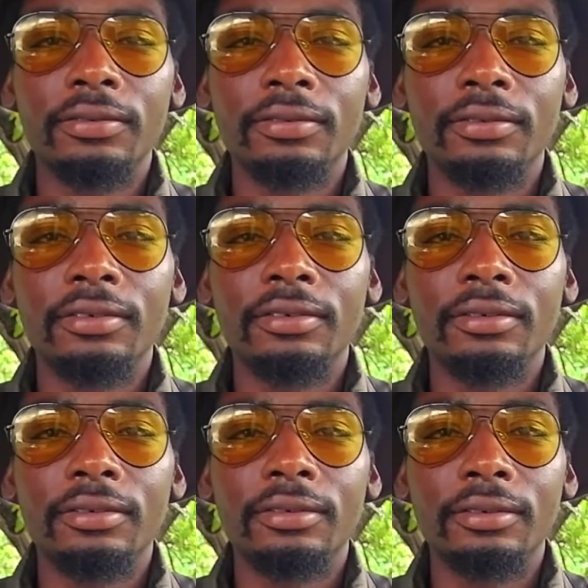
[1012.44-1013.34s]

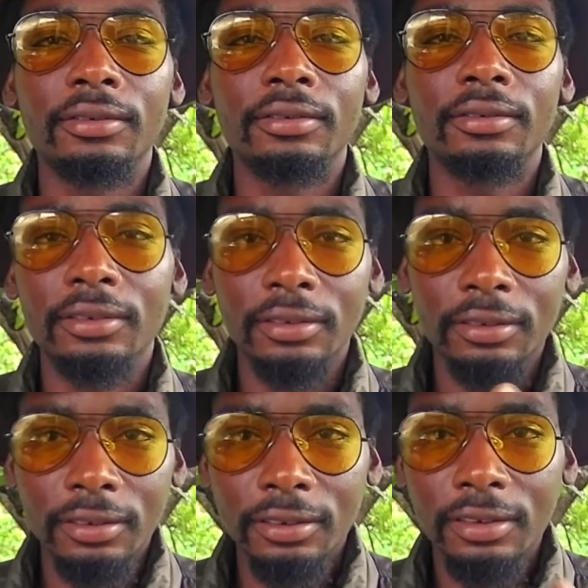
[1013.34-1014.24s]

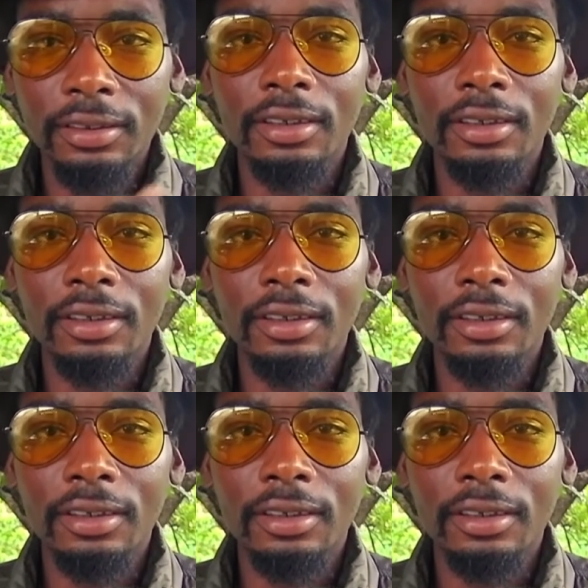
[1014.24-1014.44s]
[no speech]